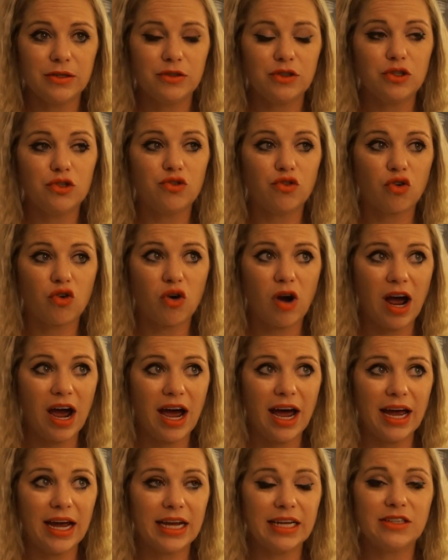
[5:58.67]
to
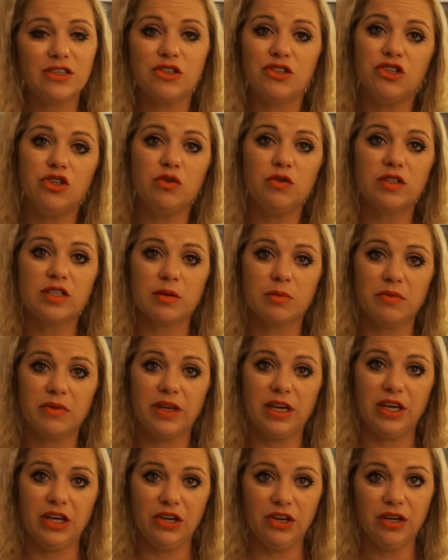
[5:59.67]
try to do
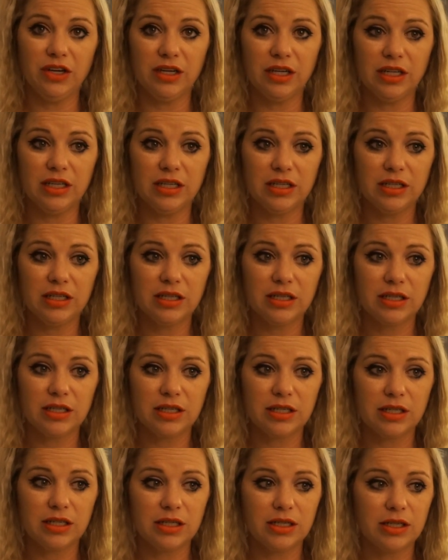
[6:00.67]
something good
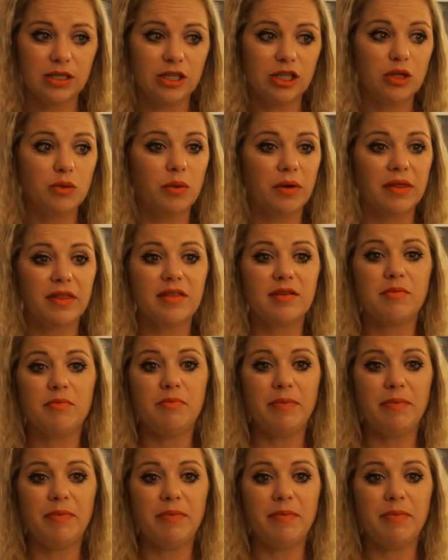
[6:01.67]
with the